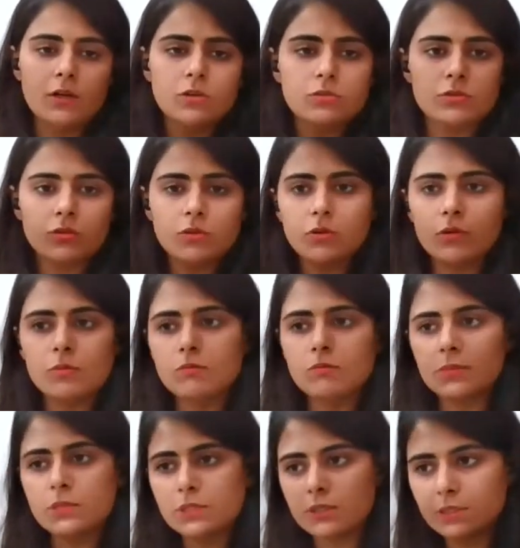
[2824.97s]
So
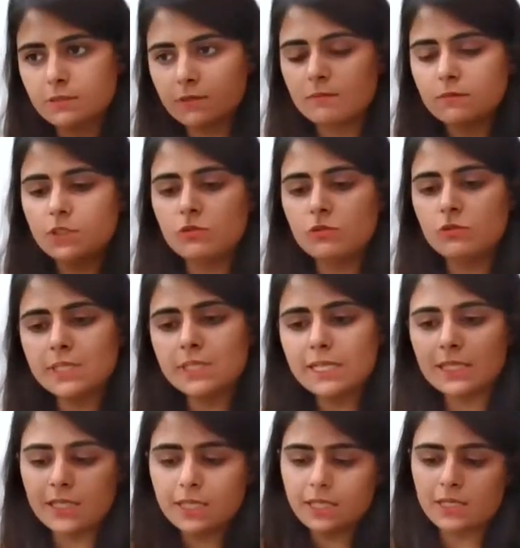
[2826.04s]
you see,
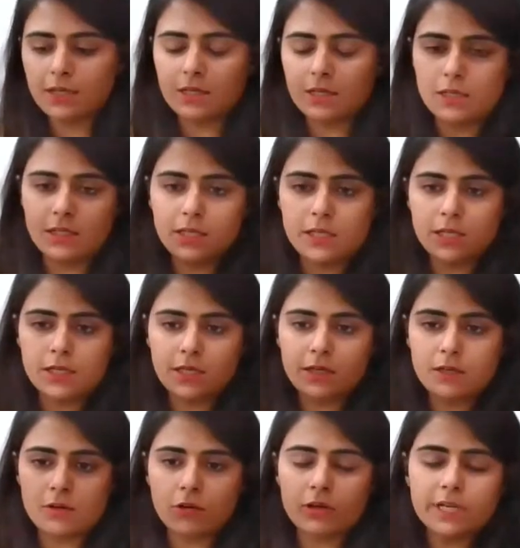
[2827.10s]

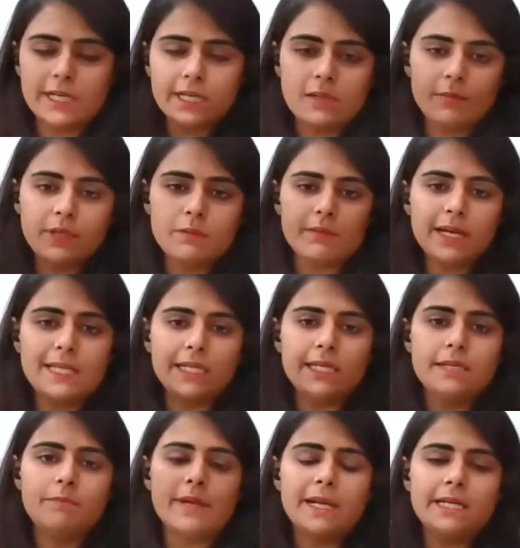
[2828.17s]
there already been
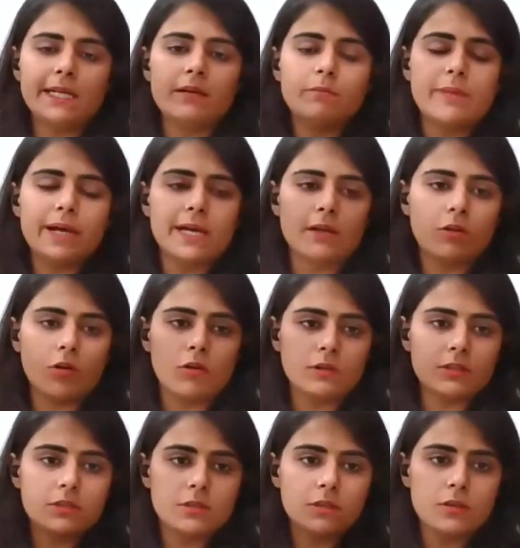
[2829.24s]
many pending
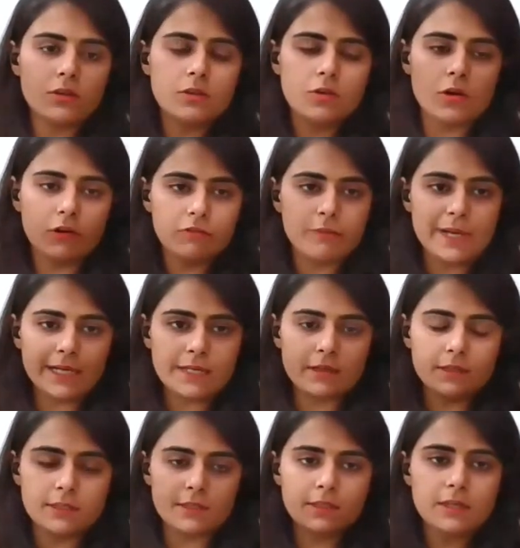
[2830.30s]
backlogs of
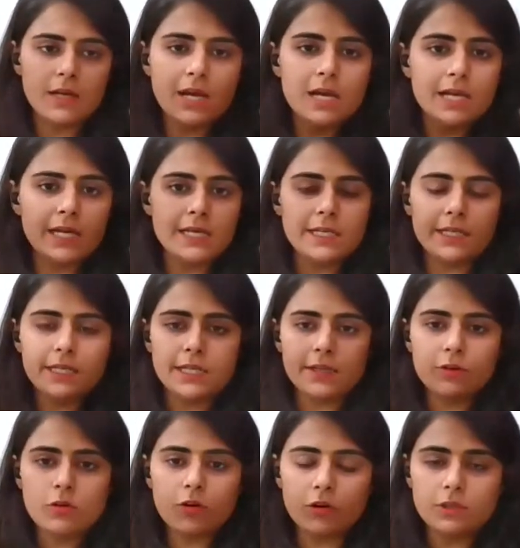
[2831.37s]
matters in
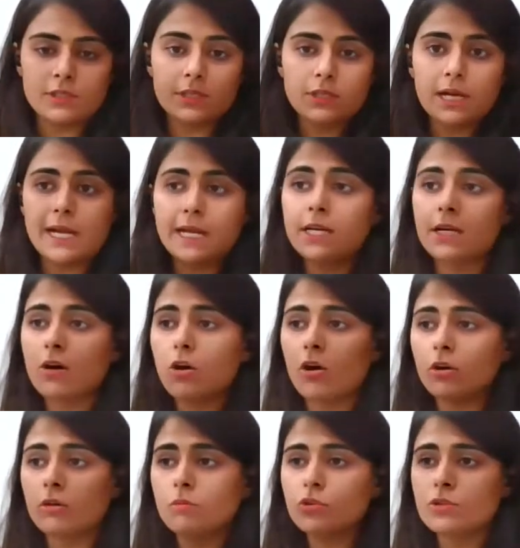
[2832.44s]
Indian courts, and
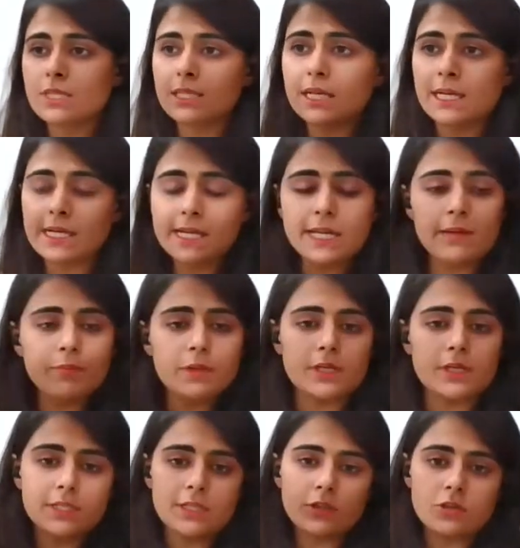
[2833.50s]
almost
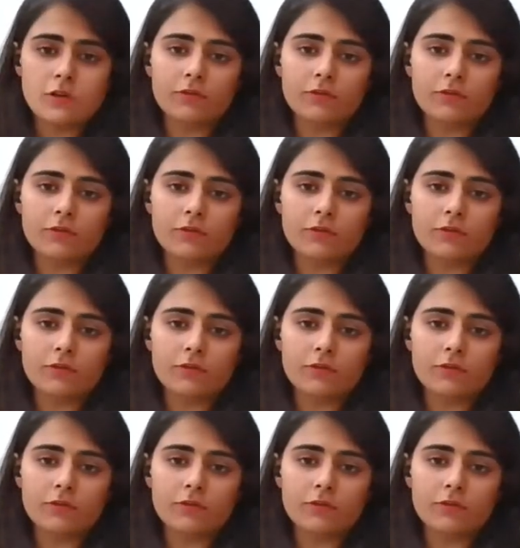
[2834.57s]
30%